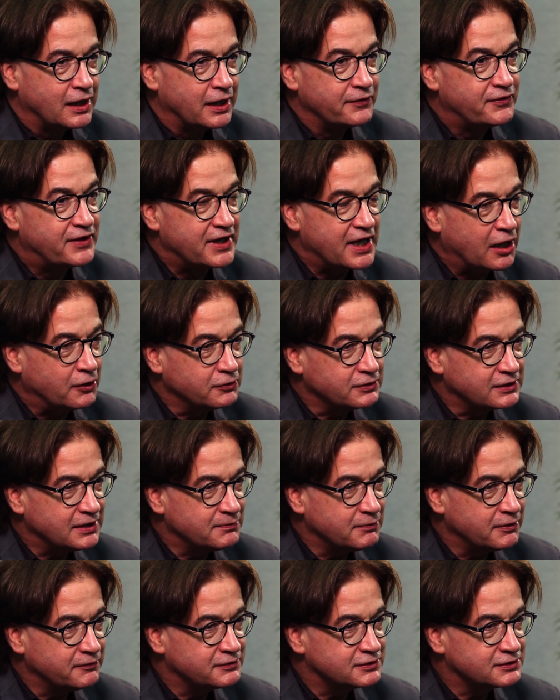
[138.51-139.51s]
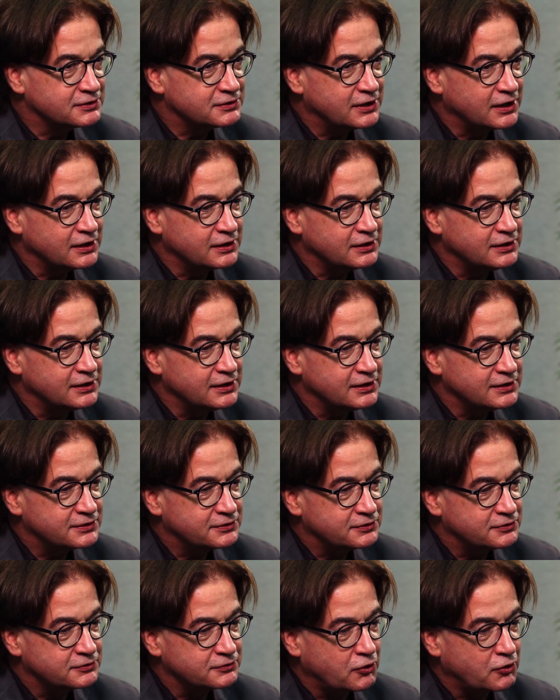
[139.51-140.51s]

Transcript: Uh, the outcome of the study is to